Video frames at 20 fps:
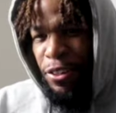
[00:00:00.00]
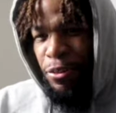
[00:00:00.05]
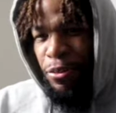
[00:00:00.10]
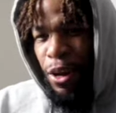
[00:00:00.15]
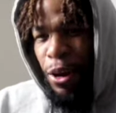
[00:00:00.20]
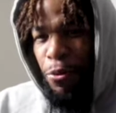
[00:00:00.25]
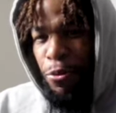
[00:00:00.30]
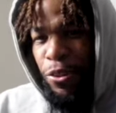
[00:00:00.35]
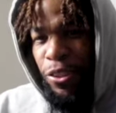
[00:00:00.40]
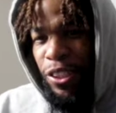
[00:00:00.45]

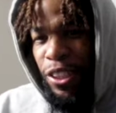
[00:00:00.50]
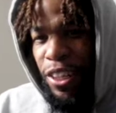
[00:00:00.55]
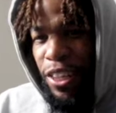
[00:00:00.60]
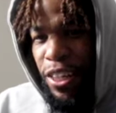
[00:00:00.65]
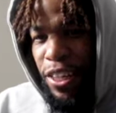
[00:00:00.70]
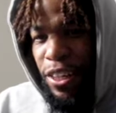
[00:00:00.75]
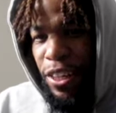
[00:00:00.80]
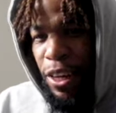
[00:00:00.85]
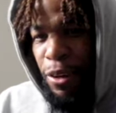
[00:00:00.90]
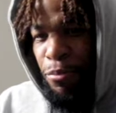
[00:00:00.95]
I wish they
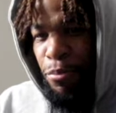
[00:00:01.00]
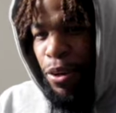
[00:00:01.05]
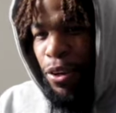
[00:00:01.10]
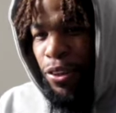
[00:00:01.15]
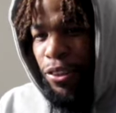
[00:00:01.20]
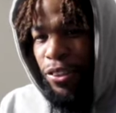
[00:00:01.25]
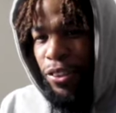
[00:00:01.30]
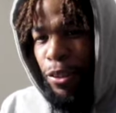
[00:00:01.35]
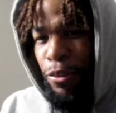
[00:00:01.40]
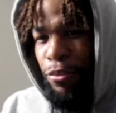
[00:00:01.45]
had
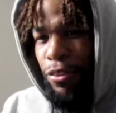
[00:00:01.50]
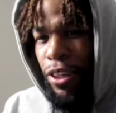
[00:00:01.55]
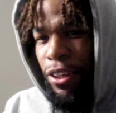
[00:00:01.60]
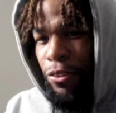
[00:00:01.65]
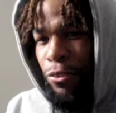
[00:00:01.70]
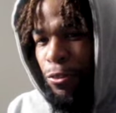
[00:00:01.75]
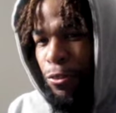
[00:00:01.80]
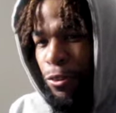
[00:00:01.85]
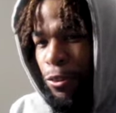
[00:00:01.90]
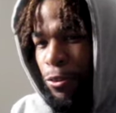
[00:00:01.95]
better
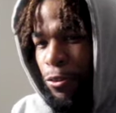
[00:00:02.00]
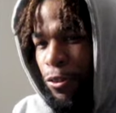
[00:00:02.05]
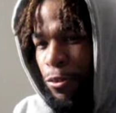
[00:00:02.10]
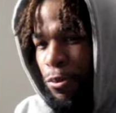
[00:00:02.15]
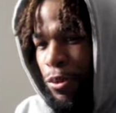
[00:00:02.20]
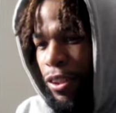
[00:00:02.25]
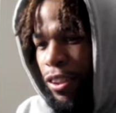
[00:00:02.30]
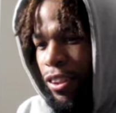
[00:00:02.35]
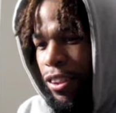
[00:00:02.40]
subtitles, you feel me?